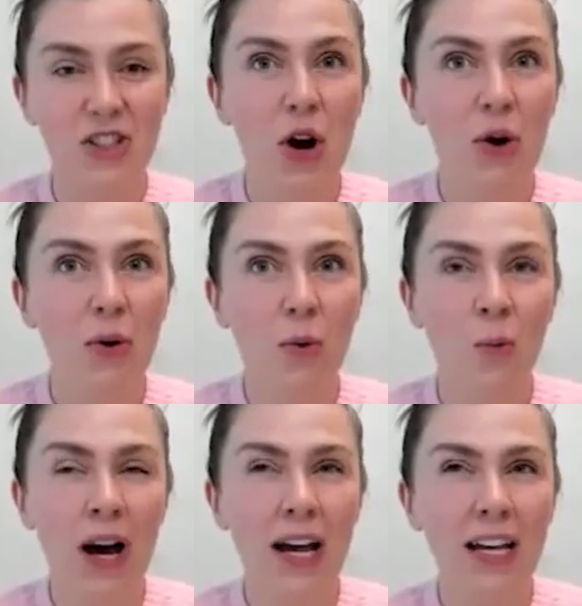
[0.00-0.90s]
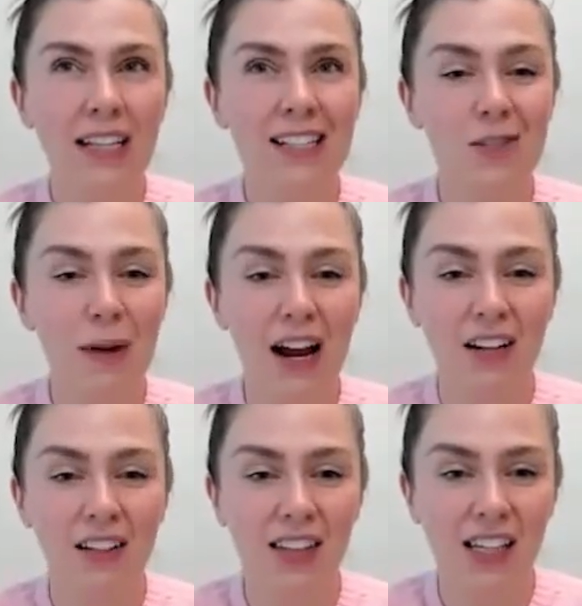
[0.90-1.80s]
so what
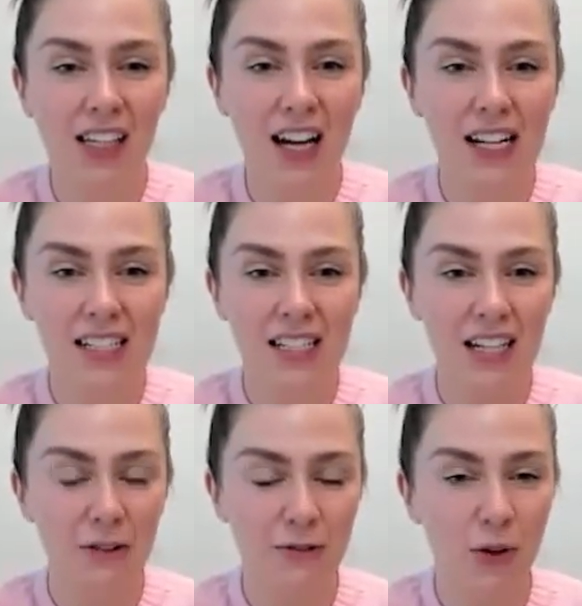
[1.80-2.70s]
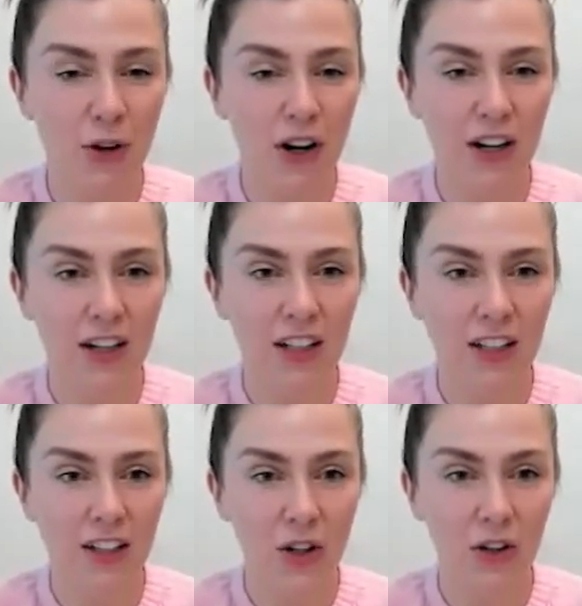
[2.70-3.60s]
inspired the idea for
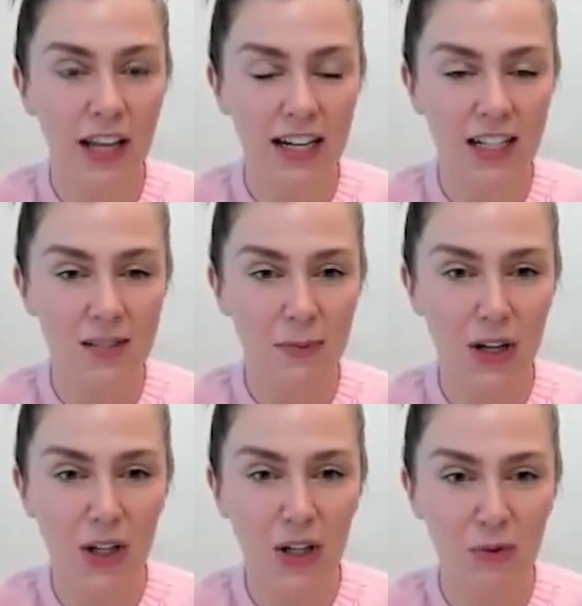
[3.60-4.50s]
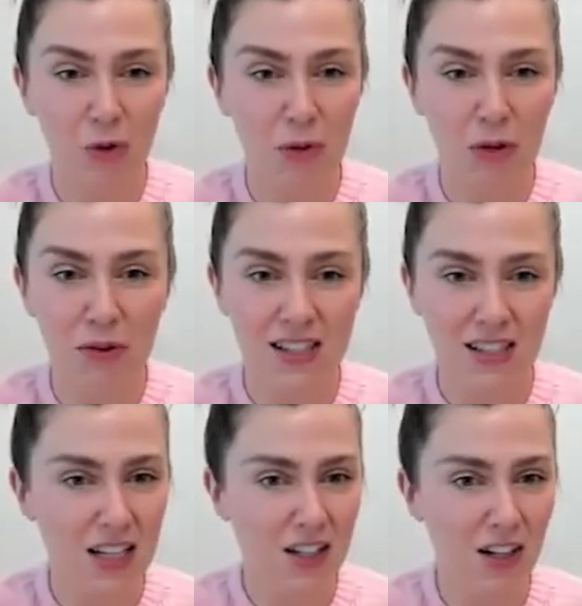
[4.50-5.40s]
your latest book, Ruby Red
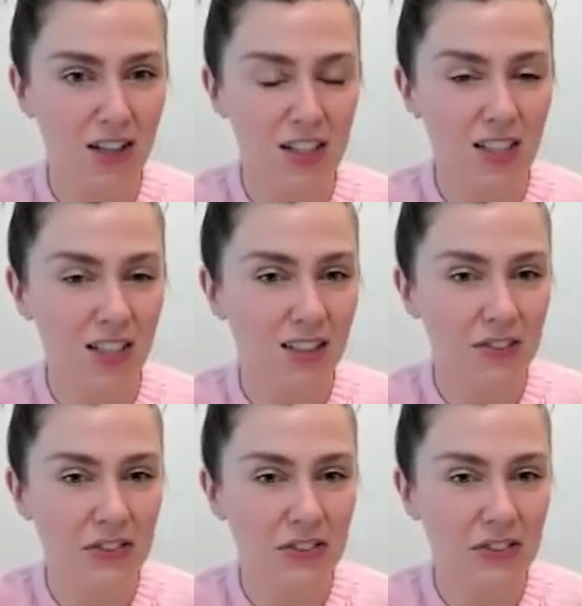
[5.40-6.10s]
Sneakers?